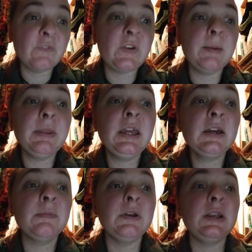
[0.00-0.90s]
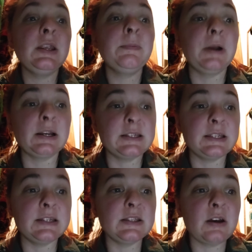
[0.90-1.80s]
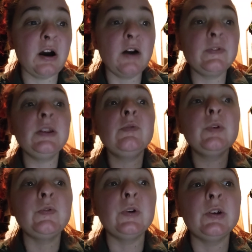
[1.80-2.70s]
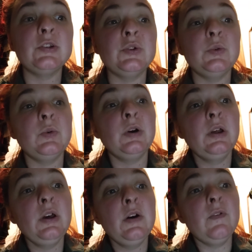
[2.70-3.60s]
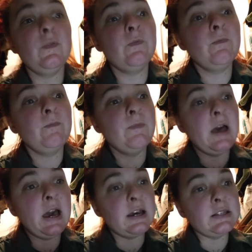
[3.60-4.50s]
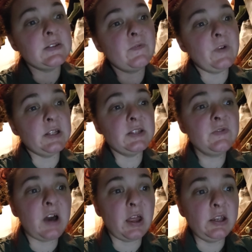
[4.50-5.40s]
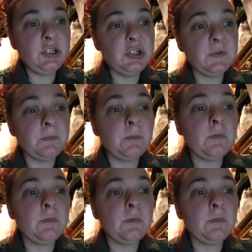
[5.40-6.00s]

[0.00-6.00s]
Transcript: Family and community practices, often referred to as funds of knowledge,